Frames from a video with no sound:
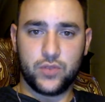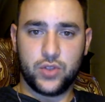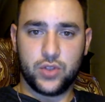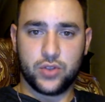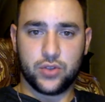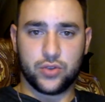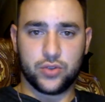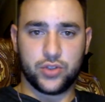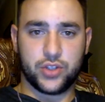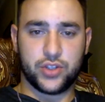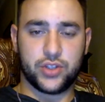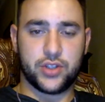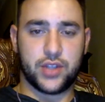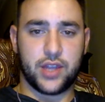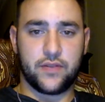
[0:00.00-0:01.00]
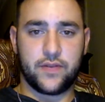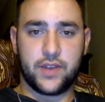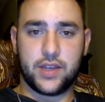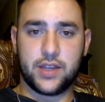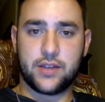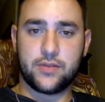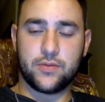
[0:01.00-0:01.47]
so just to dive
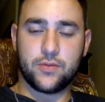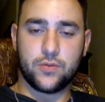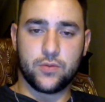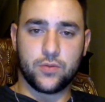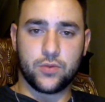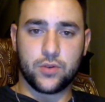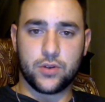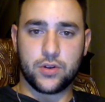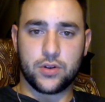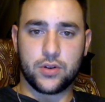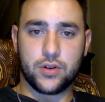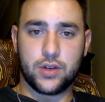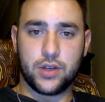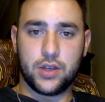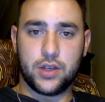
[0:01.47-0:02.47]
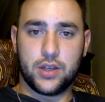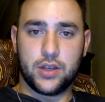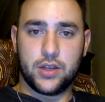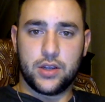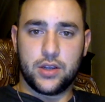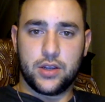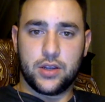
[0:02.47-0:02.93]
in,
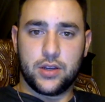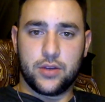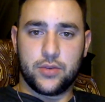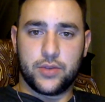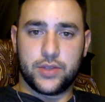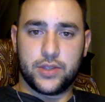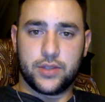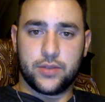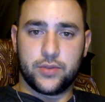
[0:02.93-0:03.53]
we